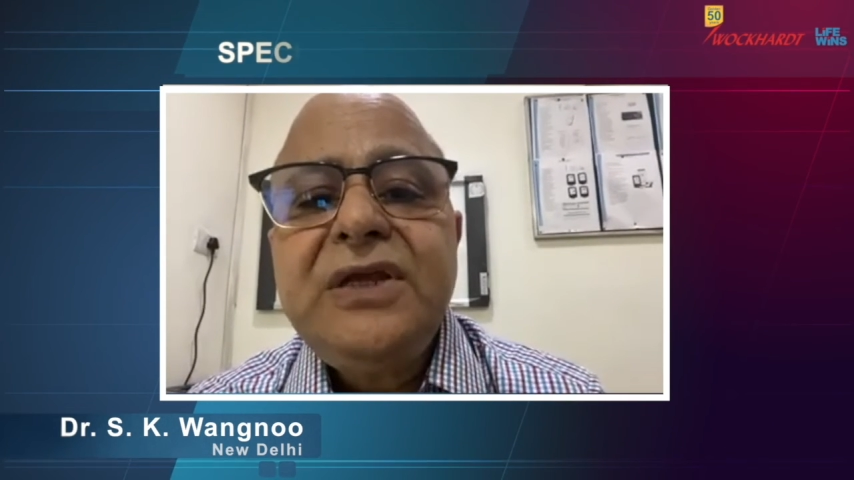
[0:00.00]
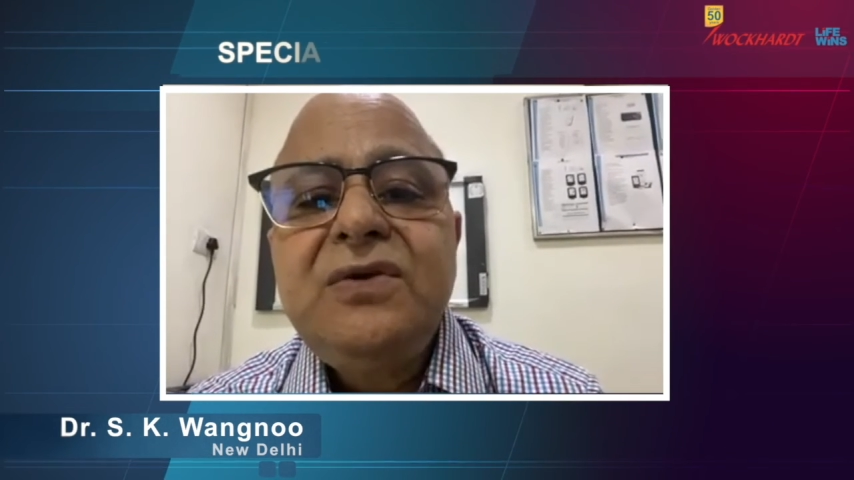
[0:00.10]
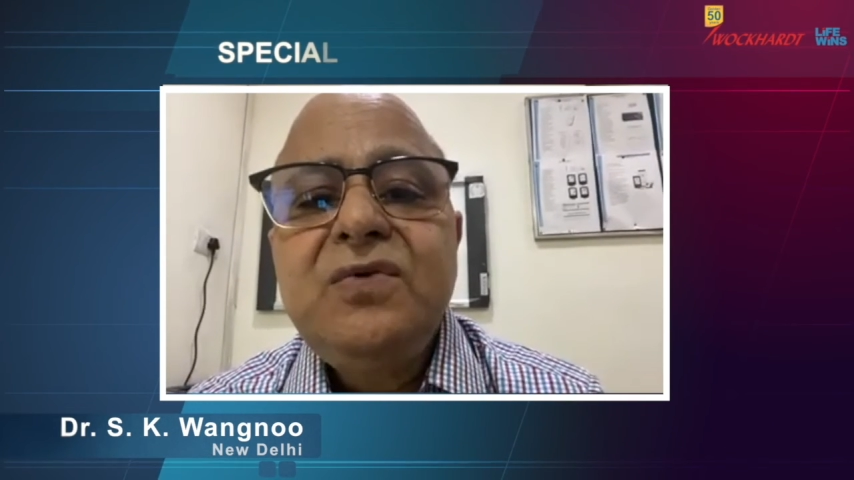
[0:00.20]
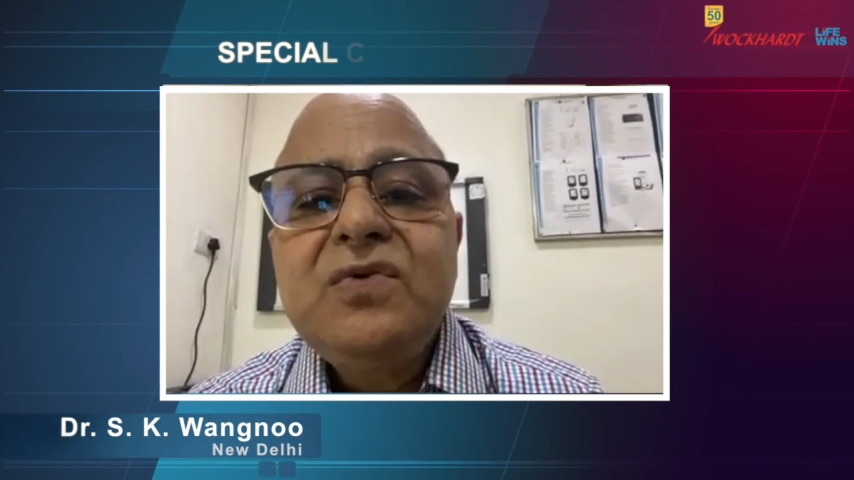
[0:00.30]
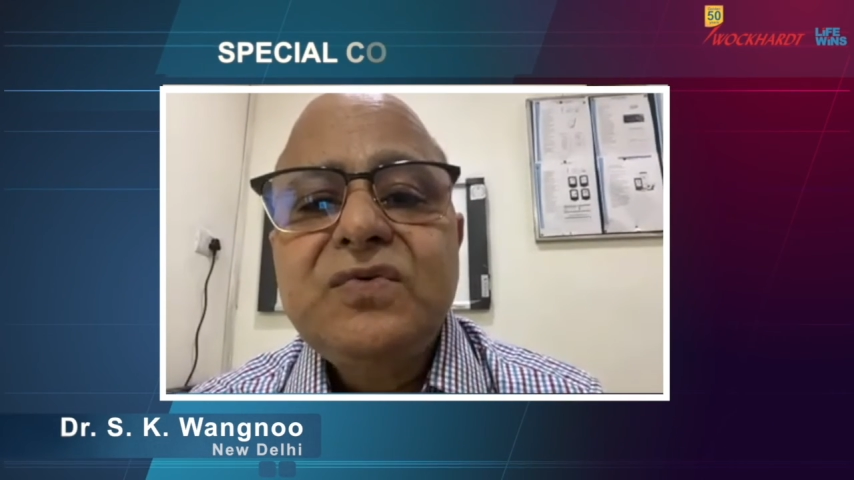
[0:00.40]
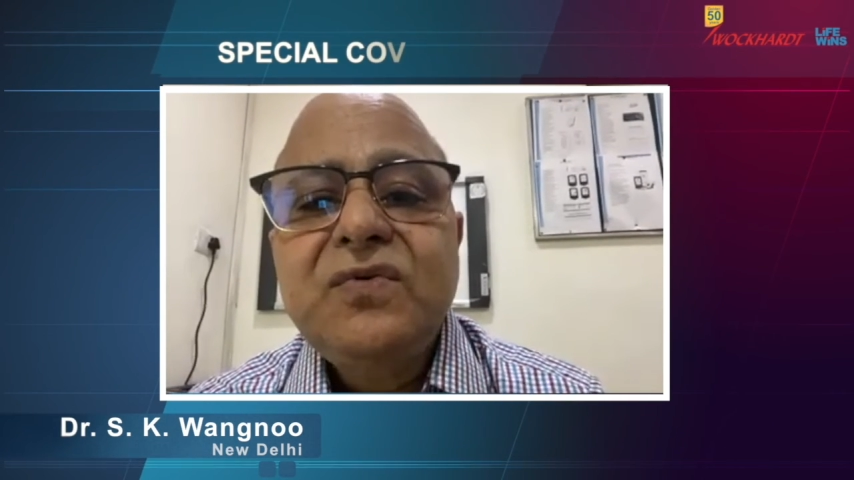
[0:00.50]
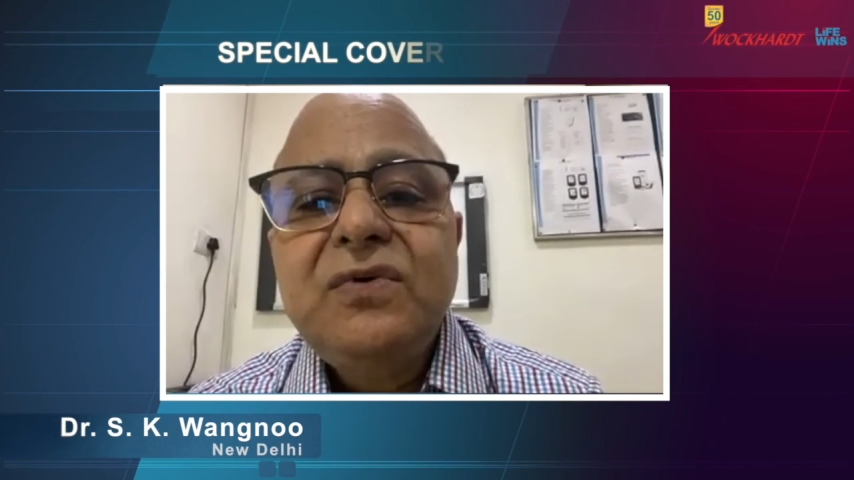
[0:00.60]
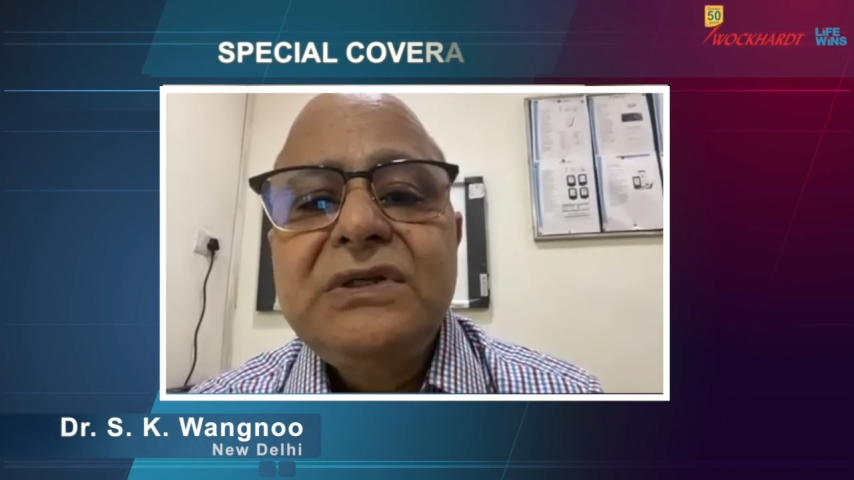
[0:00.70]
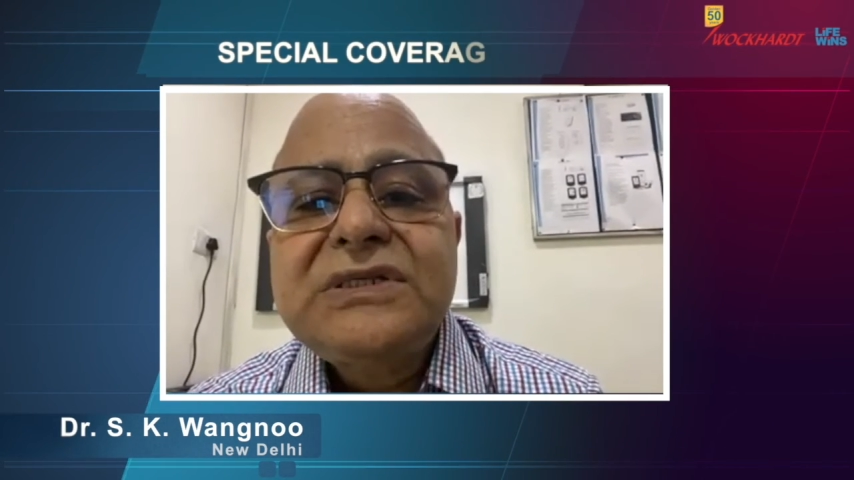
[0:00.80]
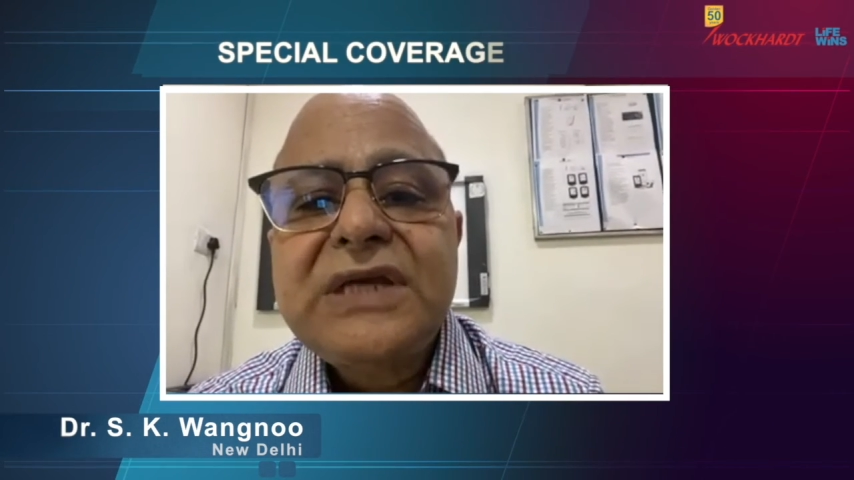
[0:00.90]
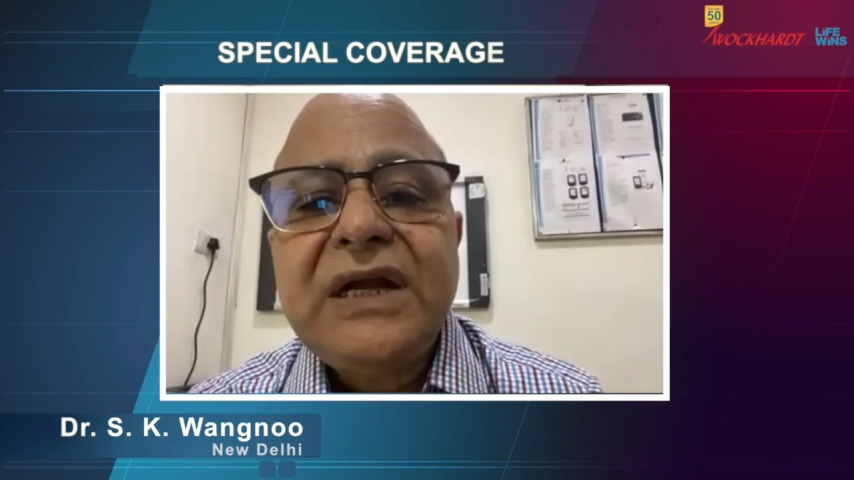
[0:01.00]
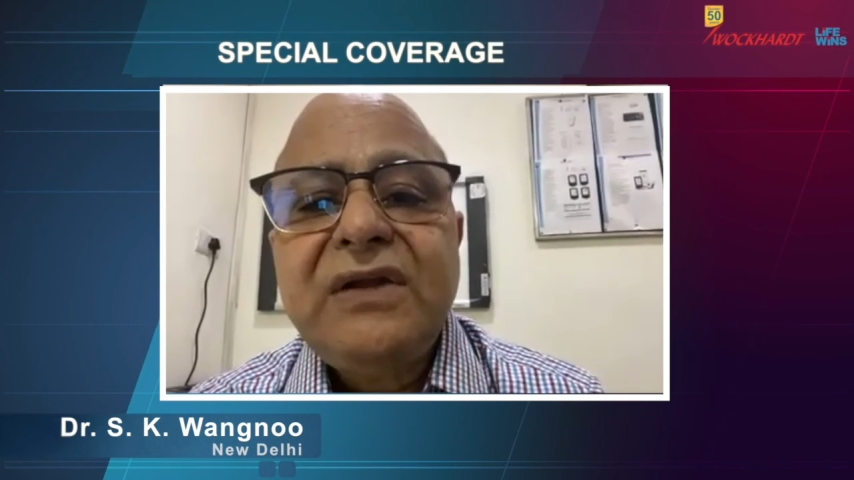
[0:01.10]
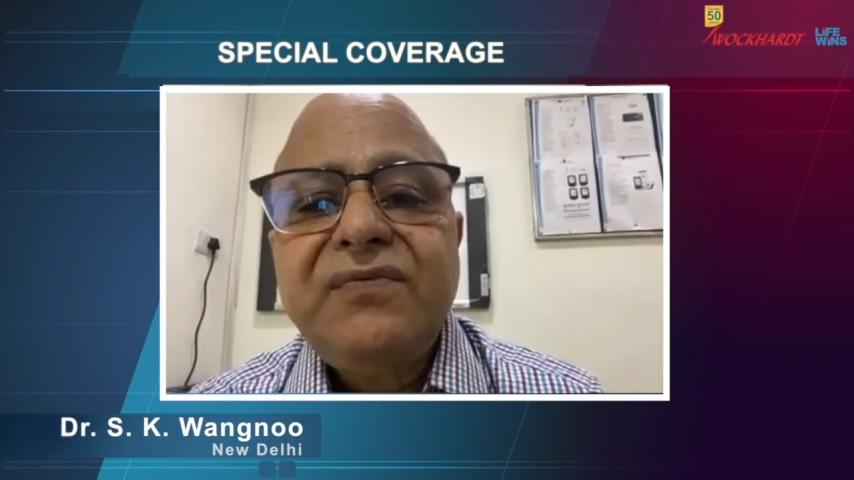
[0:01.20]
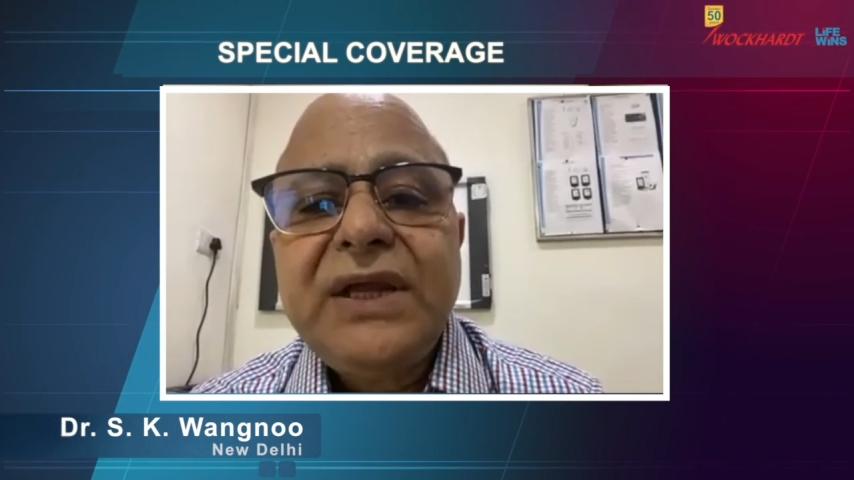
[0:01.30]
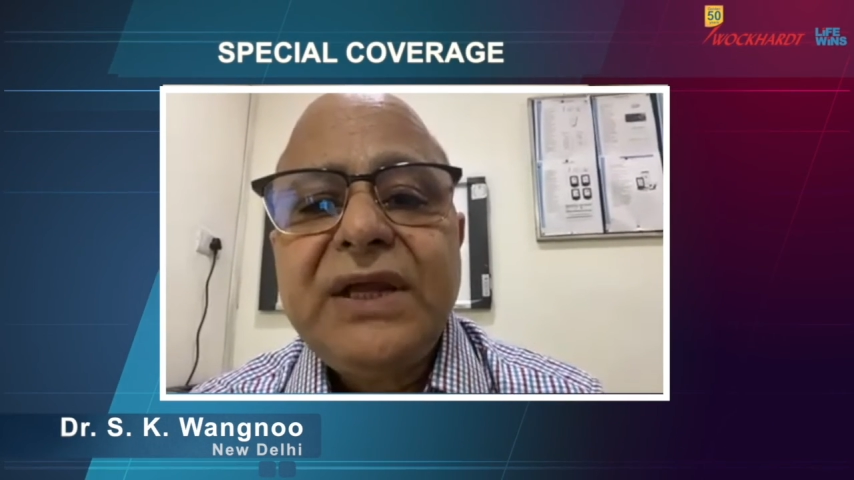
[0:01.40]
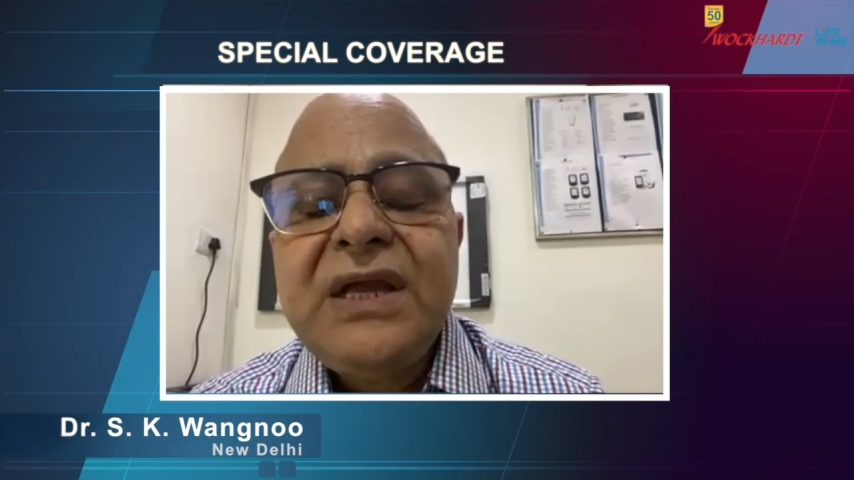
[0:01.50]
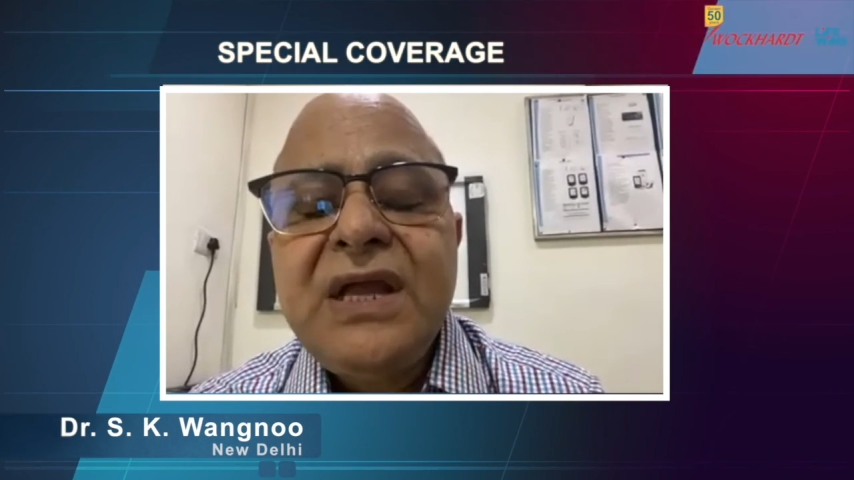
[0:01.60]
useful, scientific